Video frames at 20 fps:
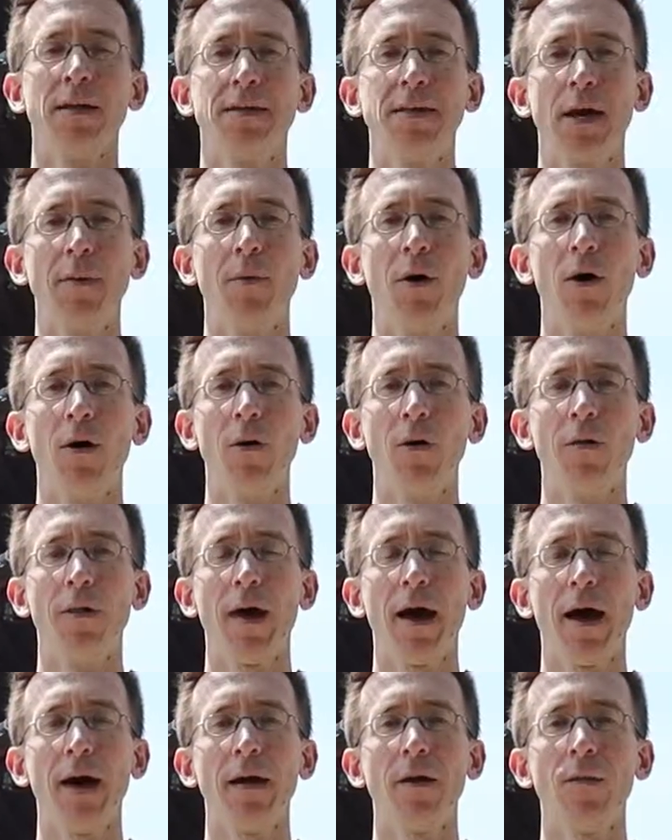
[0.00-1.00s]
demo
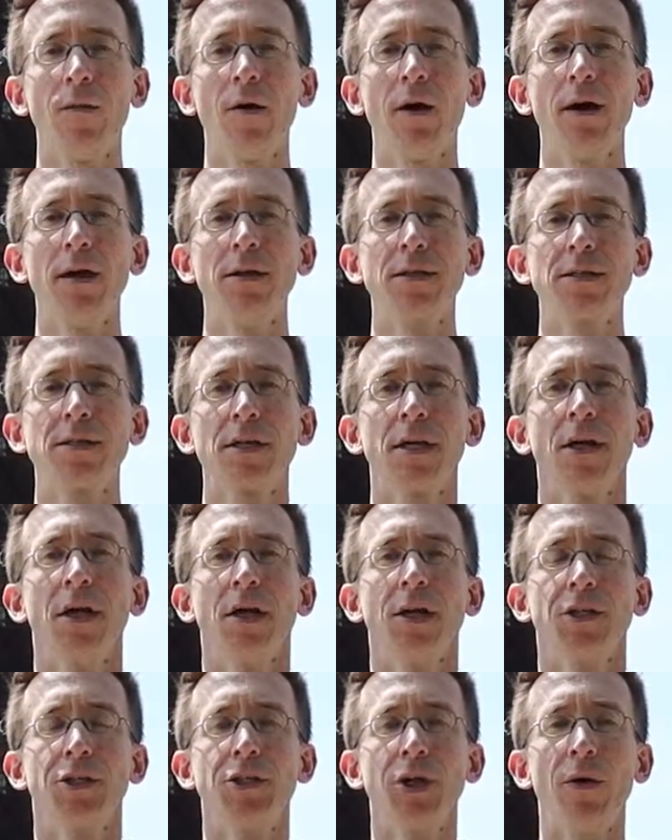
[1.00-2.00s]
that was
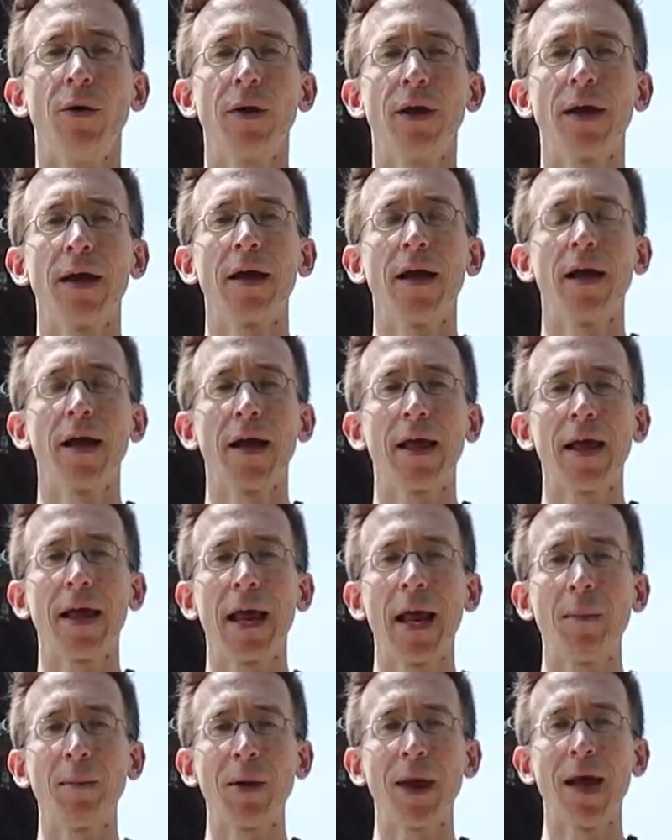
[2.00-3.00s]
showing
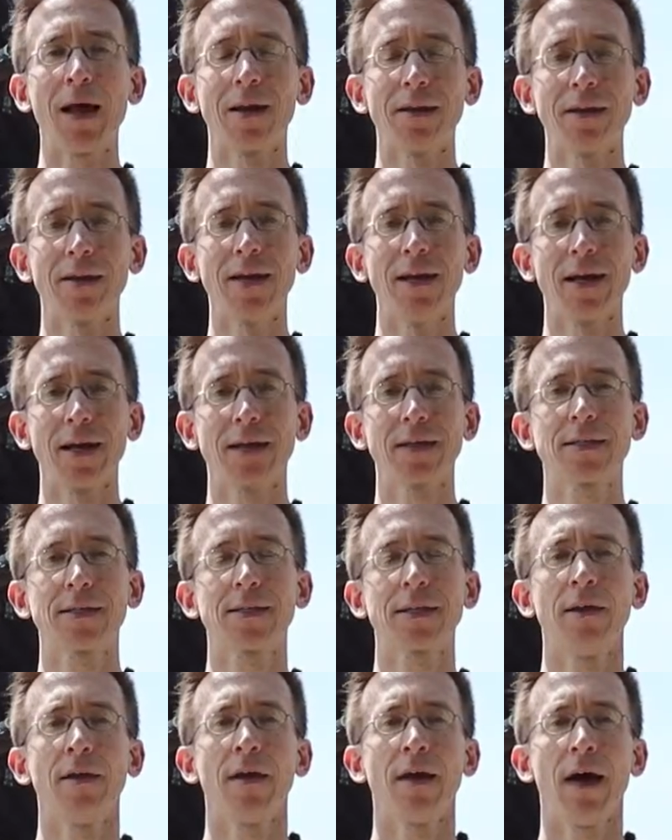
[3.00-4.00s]
AMP
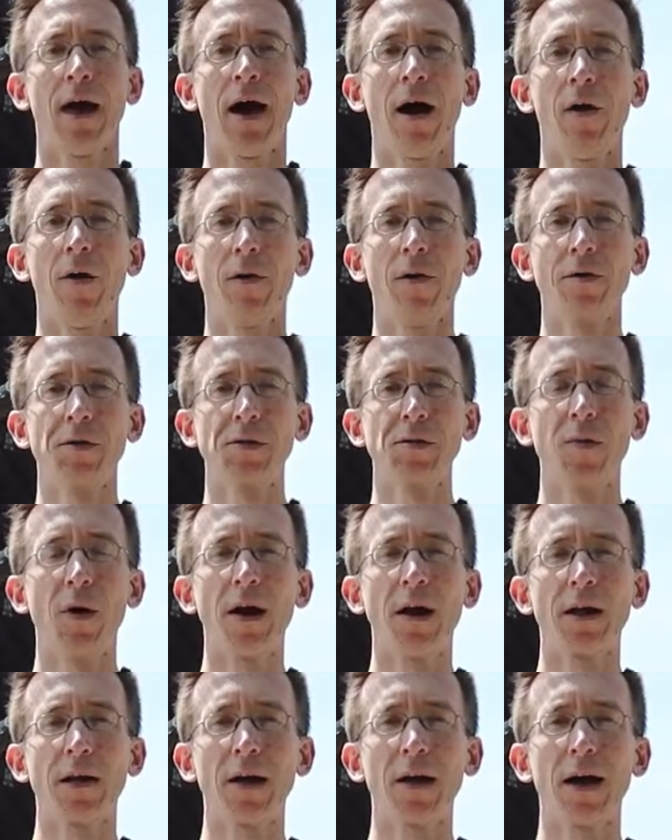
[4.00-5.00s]
Analytics, how it was
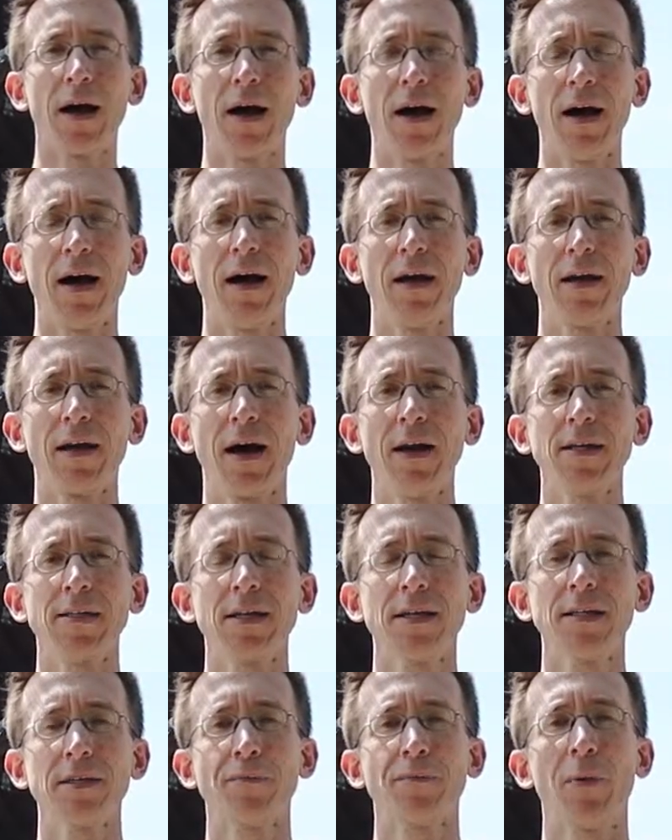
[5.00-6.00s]
running. I got a
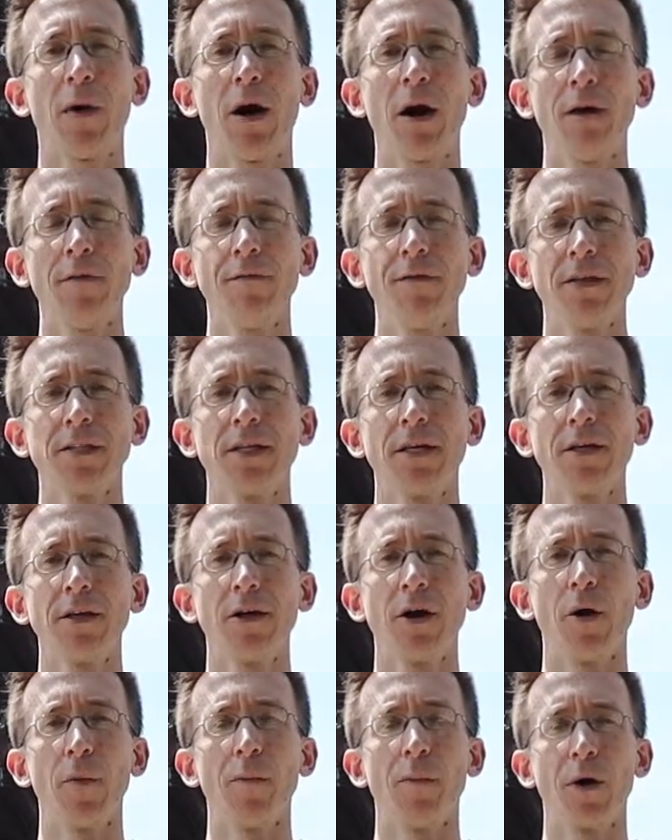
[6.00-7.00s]
sense part of it didn't
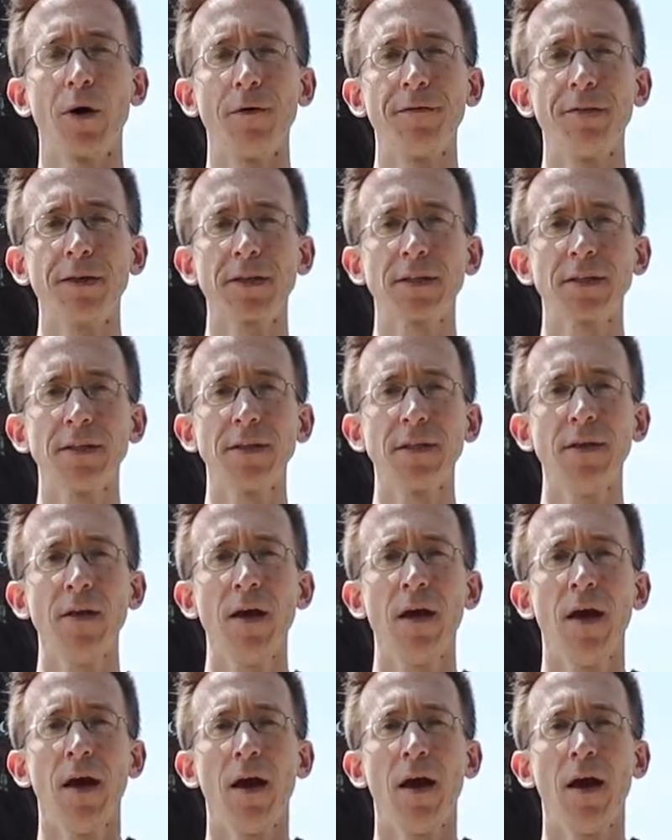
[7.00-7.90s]
go perfectly,